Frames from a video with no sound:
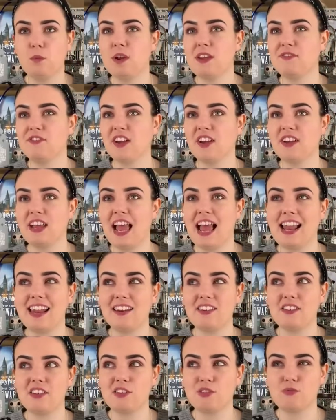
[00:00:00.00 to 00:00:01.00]
We've done
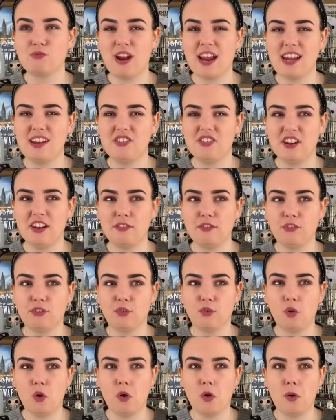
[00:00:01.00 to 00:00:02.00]
calendars ranging
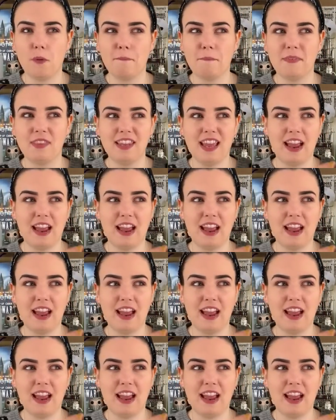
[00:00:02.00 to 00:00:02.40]
from